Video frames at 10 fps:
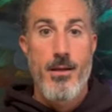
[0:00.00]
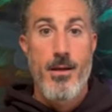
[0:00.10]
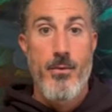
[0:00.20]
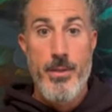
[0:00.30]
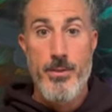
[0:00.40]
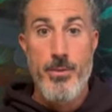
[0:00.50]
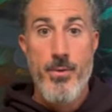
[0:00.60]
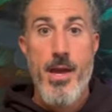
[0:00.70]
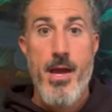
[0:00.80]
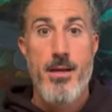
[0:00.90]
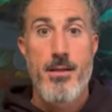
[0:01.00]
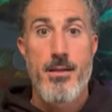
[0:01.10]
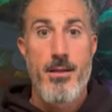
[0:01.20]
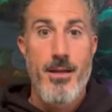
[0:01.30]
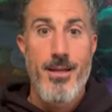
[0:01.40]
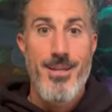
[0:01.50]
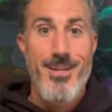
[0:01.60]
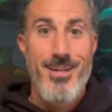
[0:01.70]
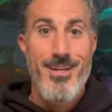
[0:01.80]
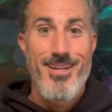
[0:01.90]
And when you do that,
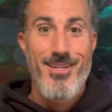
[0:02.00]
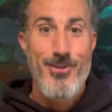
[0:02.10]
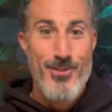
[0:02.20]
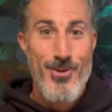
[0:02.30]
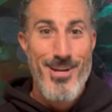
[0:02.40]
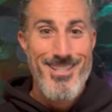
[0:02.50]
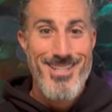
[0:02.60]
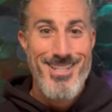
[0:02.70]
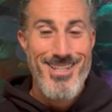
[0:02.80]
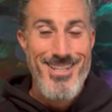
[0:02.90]
you know it's crazy?